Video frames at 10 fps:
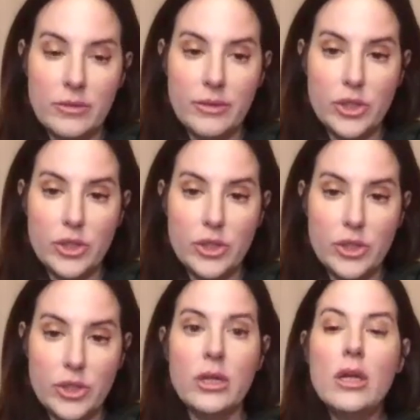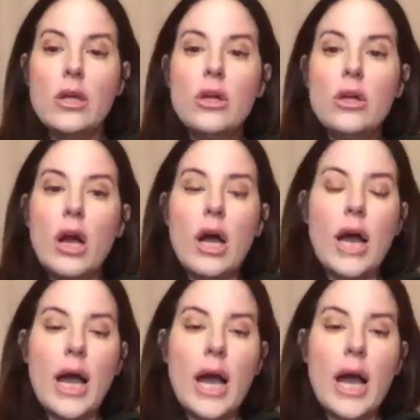division?
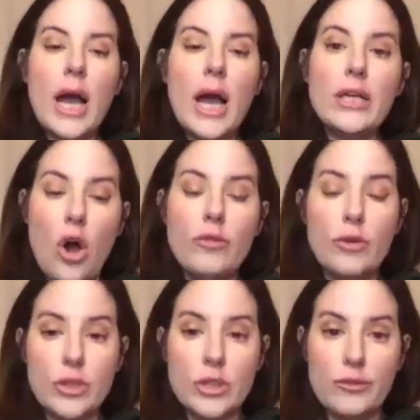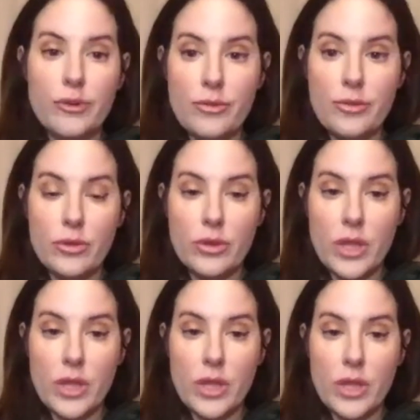I would ask all of those different
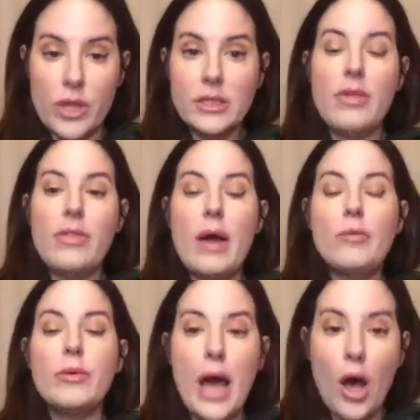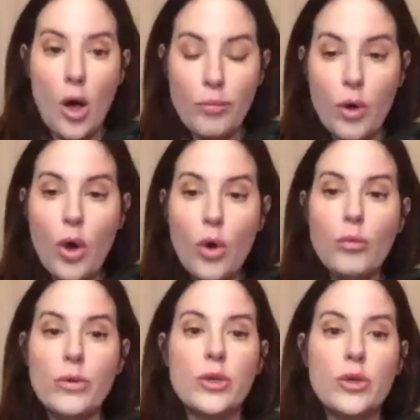things, and then that would help
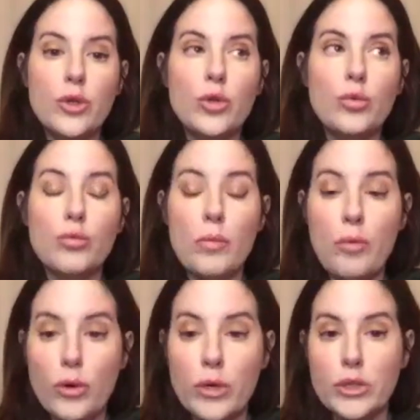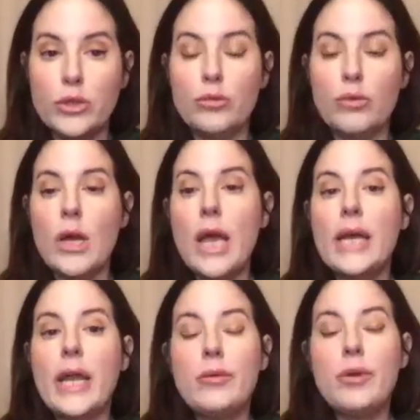with who you report it to.
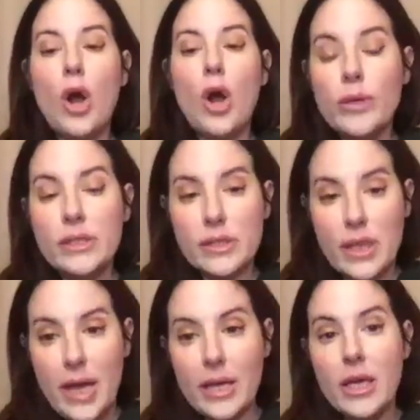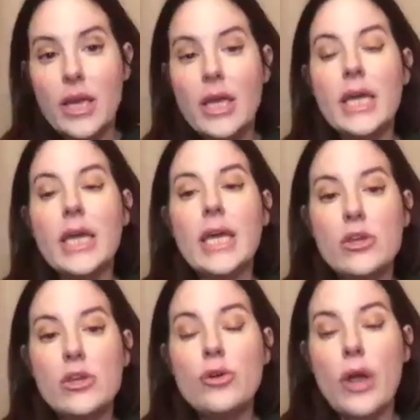And I would always say,
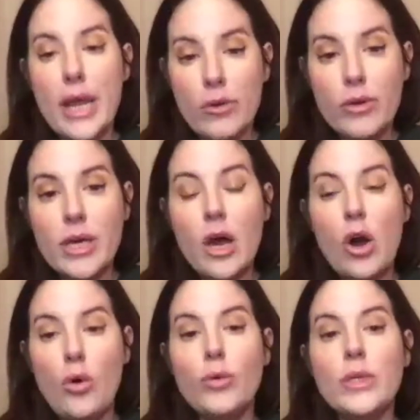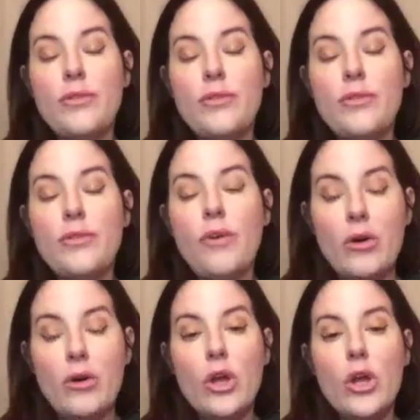in your area, always find
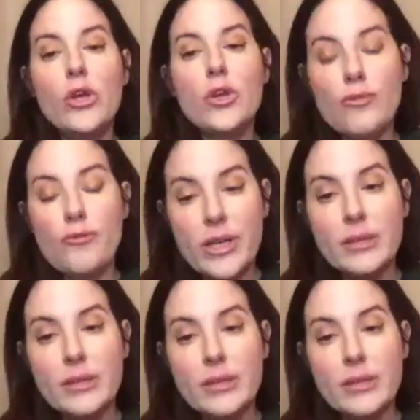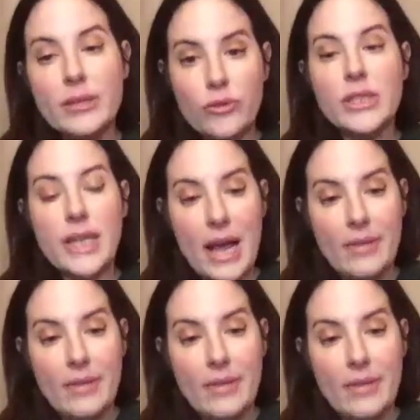out your victim service
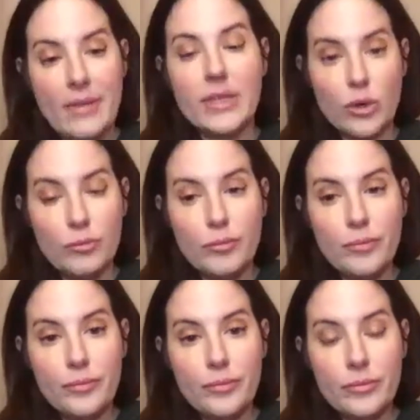and advocacy group,